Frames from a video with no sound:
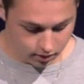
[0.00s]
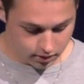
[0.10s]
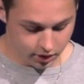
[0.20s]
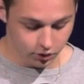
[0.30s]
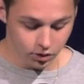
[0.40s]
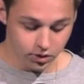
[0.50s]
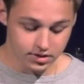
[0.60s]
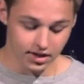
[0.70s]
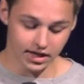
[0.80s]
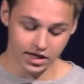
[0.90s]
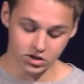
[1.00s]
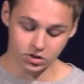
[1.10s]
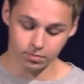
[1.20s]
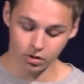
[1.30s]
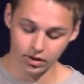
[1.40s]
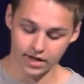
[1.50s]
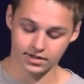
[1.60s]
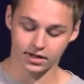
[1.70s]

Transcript: Now you'll notice that each spoke has a